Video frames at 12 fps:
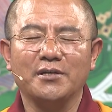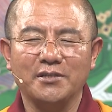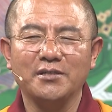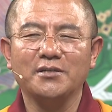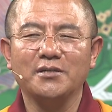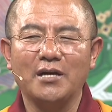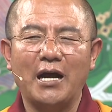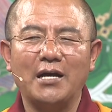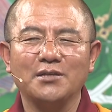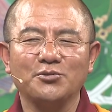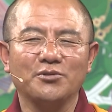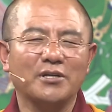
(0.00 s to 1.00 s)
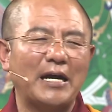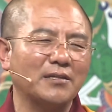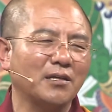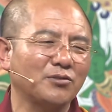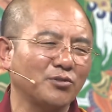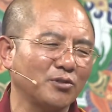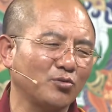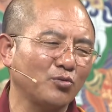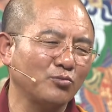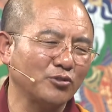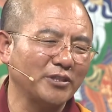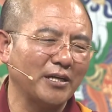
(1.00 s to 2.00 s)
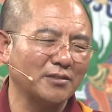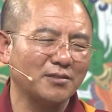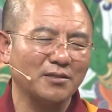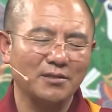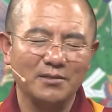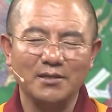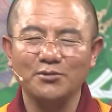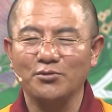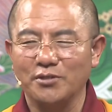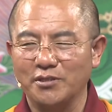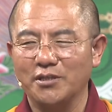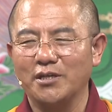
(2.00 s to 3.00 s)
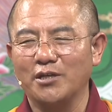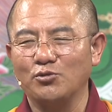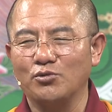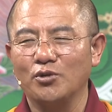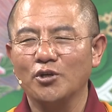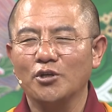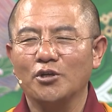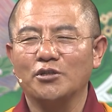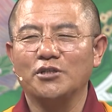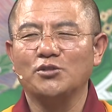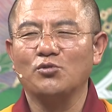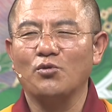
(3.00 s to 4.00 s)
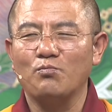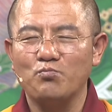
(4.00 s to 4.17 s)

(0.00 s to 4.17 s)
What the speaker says: I believe whenever and wherever you see the figure of Tara,